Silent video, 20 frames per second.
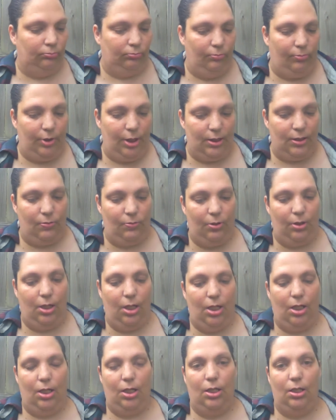This one
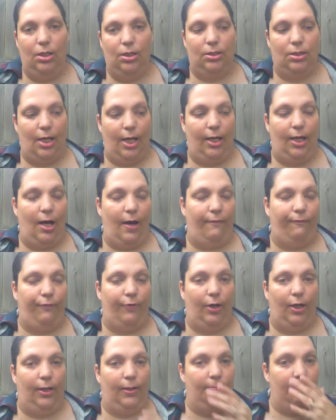is, I got
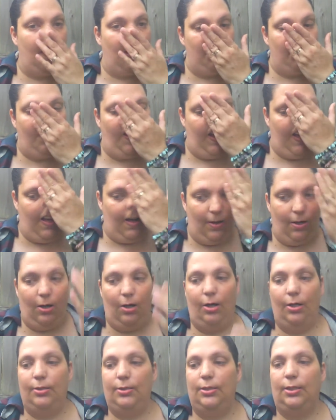from Make Playing
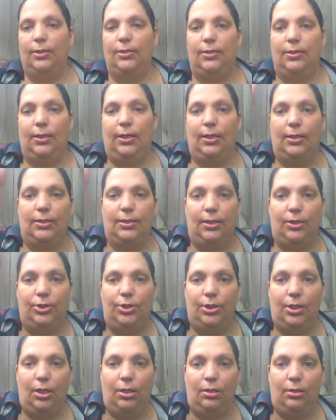Cards. It's the
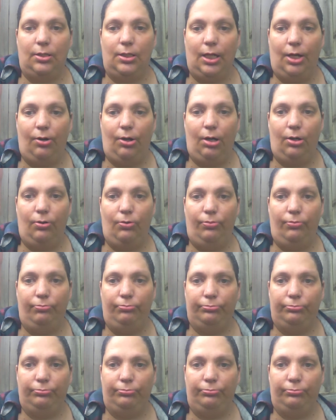Ascension Tarot.